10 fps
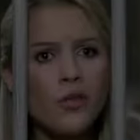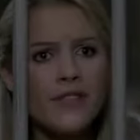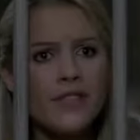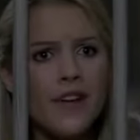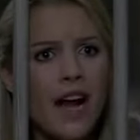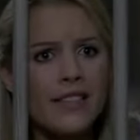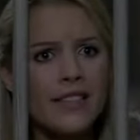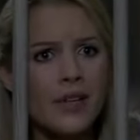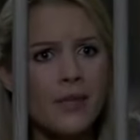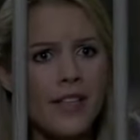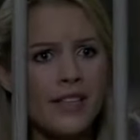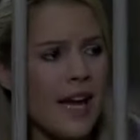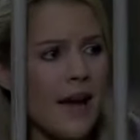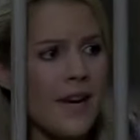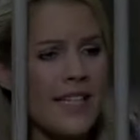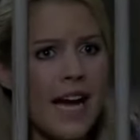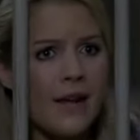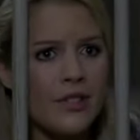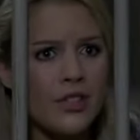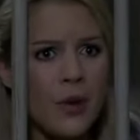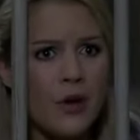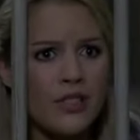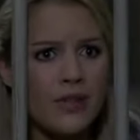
must have gotten there by the time my dad was supposed